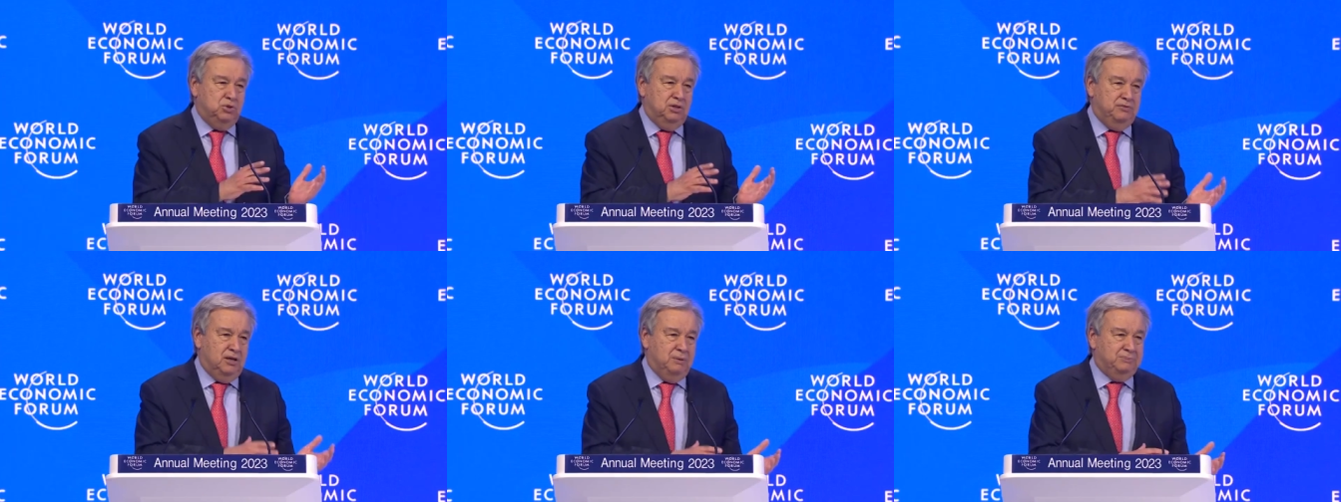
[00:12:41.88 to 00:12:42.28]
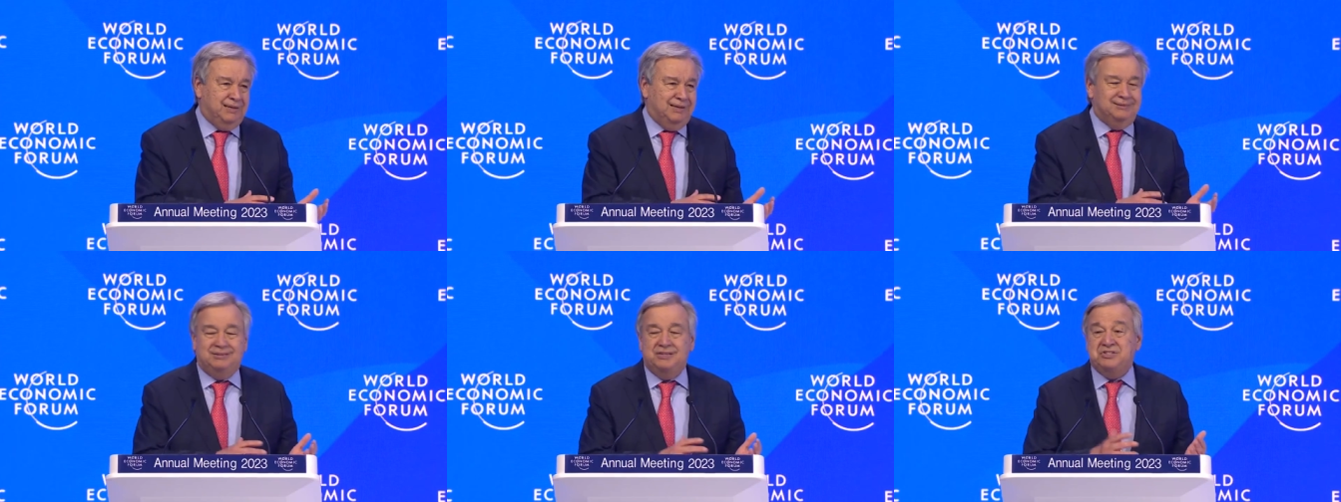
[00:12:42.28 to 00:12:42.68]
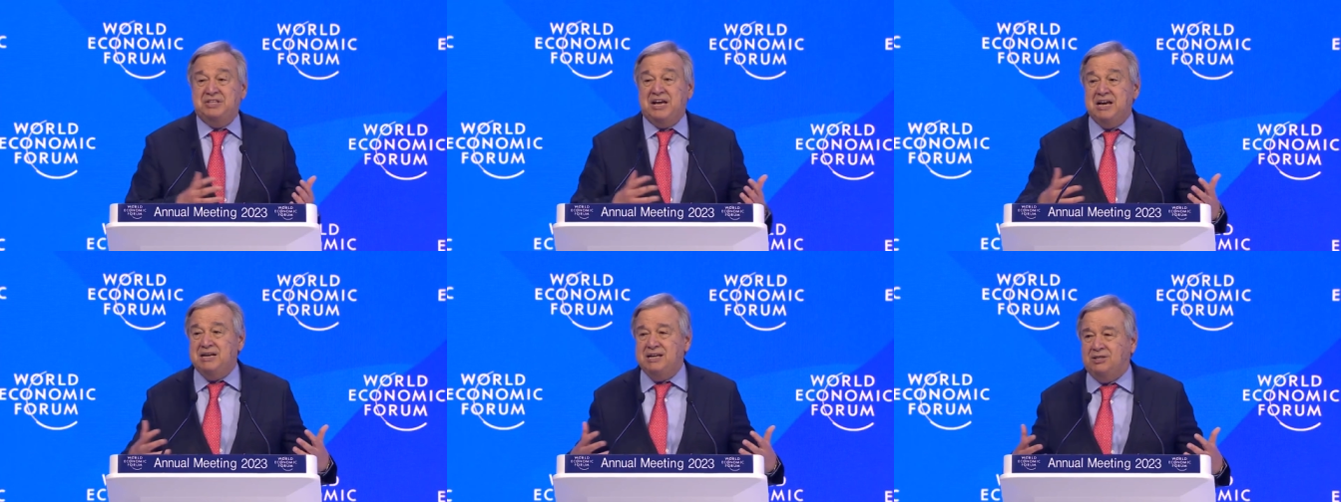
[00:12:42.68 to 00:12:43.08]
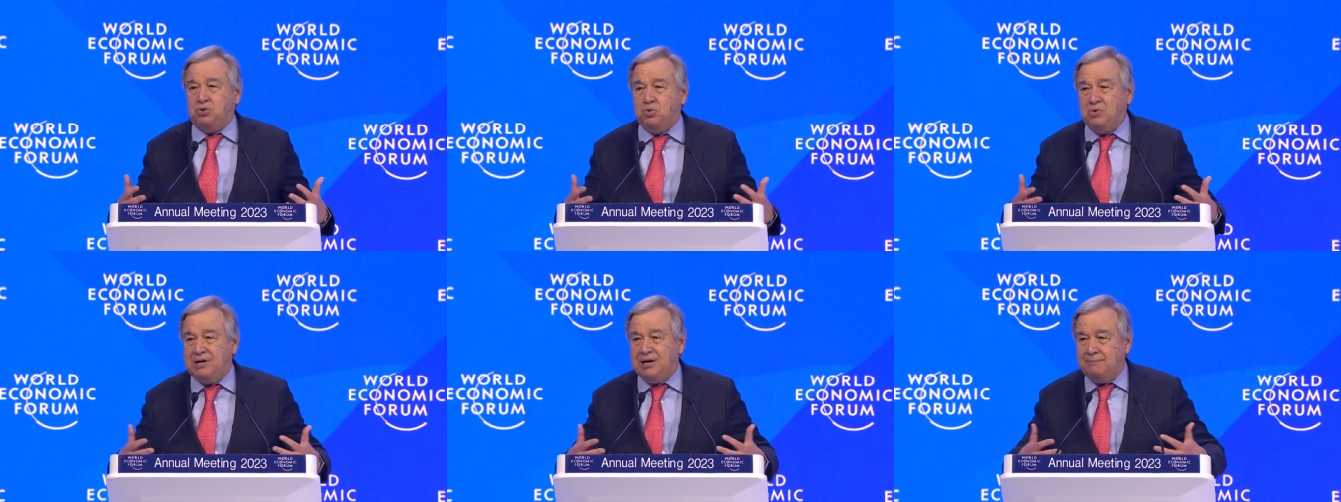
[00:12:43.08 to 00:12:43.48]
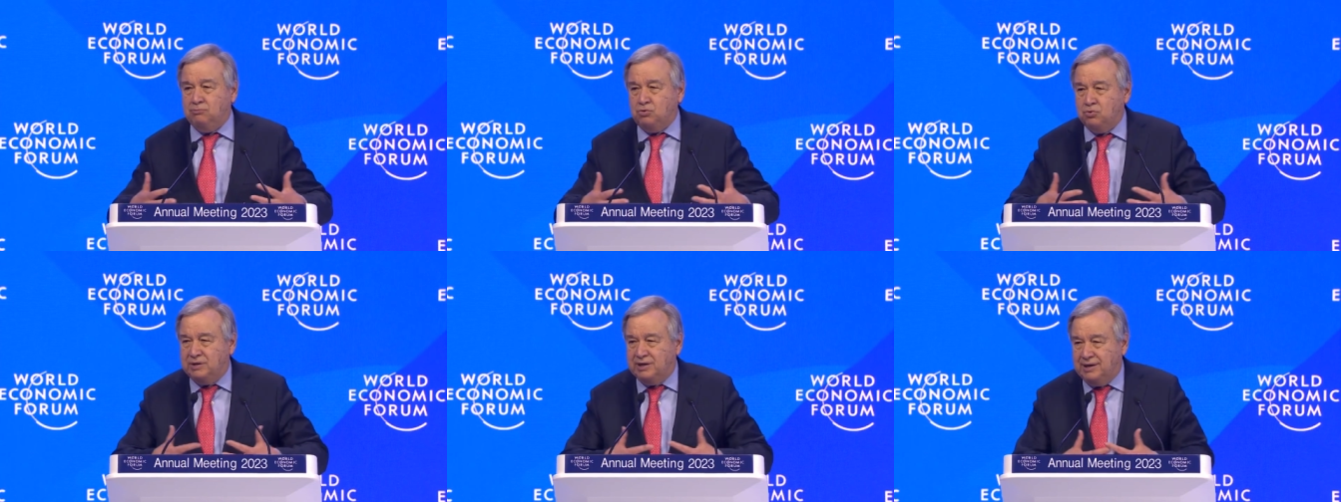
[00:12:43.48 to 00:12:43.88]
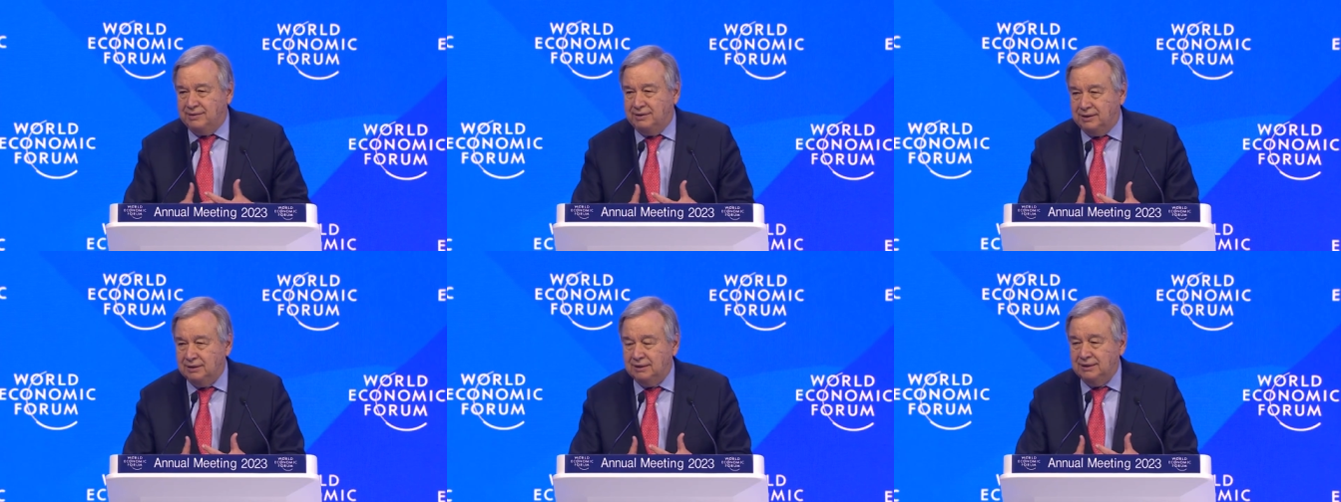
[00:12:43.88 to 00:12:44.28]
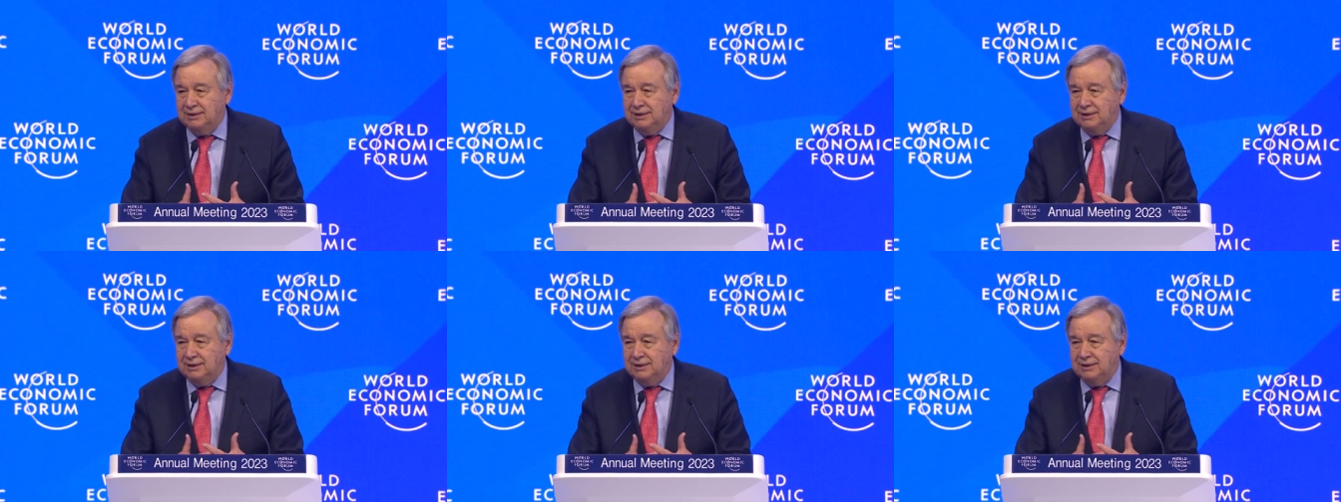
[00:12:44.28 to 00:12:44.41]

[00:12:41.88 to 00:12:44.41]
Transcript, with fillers: to developed countries. They need to come together,